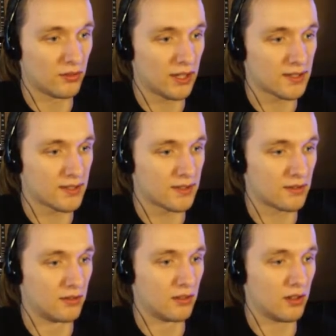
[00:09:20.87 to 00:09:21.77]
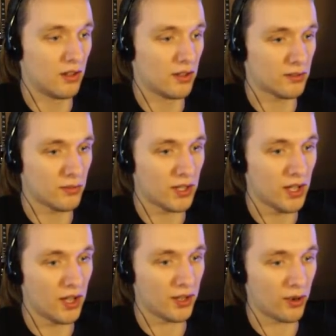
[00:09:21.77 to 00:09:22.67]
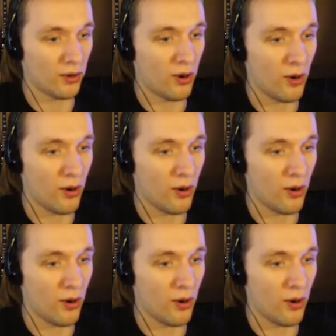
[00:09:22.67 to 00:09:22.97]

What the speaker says: that's not the way I go.